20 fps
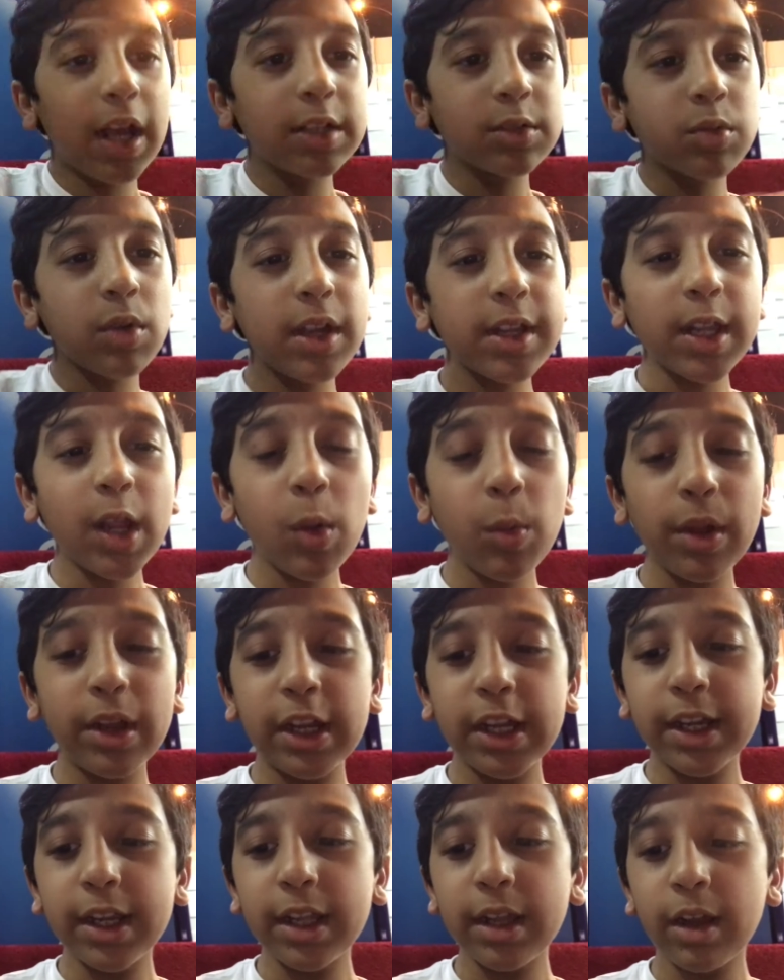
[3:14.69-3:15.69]
Guys, right now
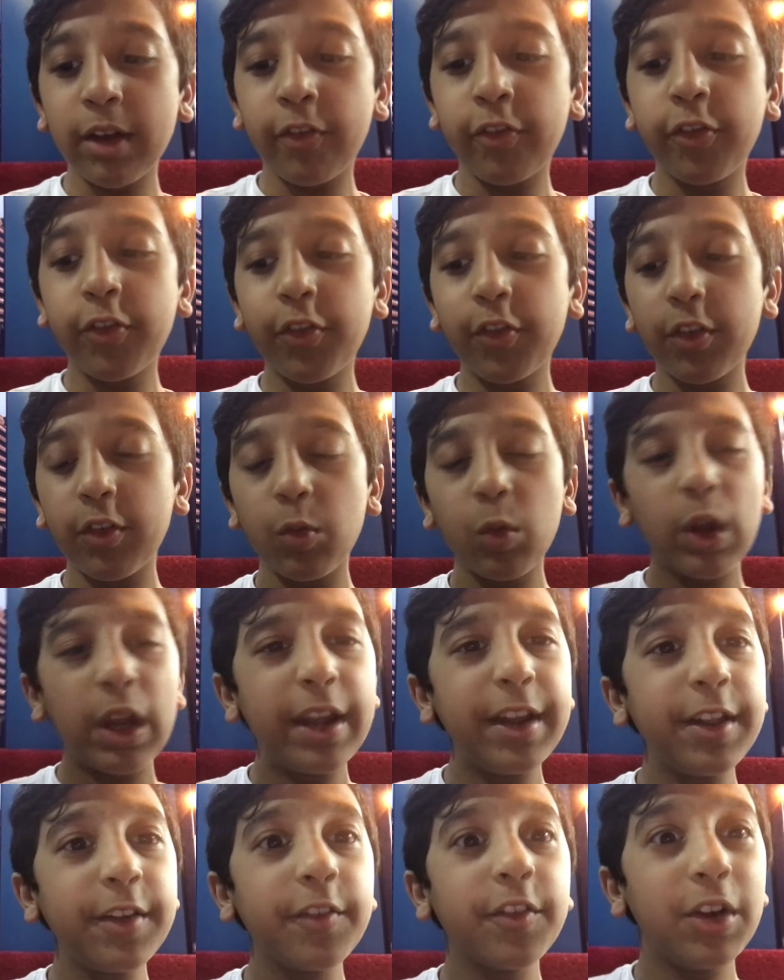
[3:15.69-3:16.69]
we're eating a
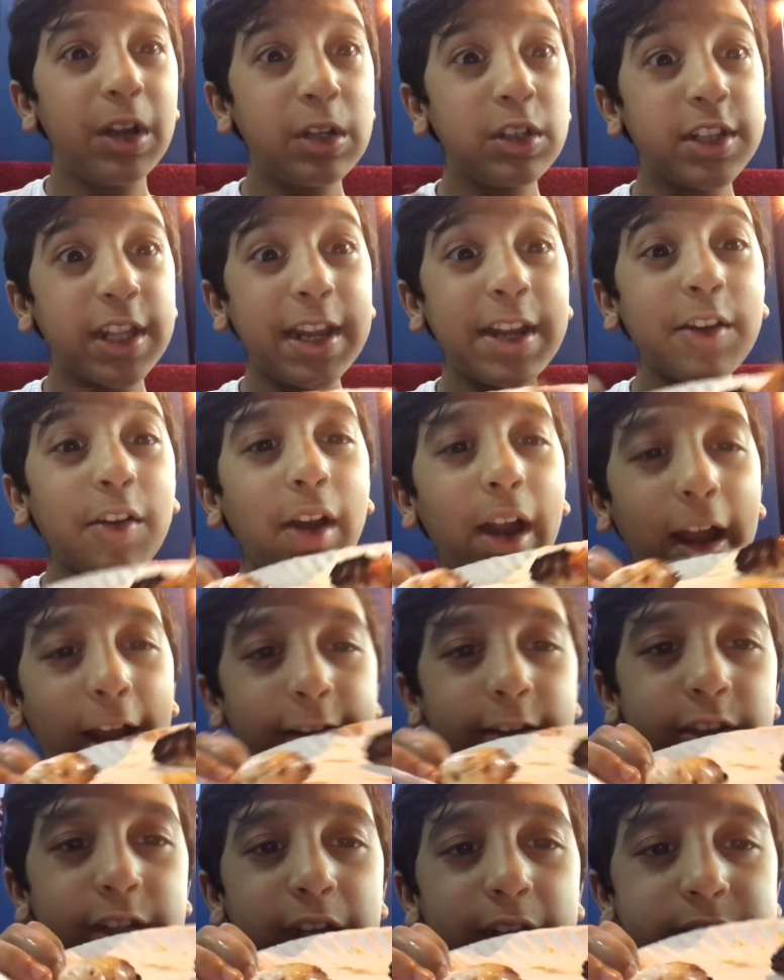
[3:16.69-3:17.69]
eating dinner
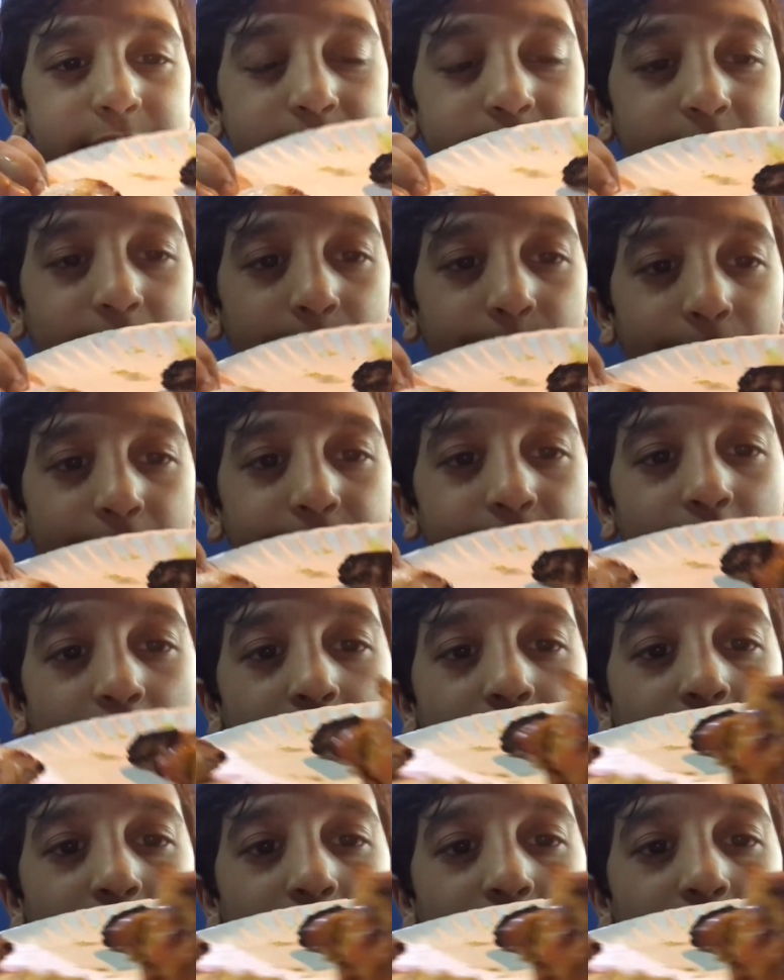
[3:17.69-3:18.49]
and you guys can see I'm having a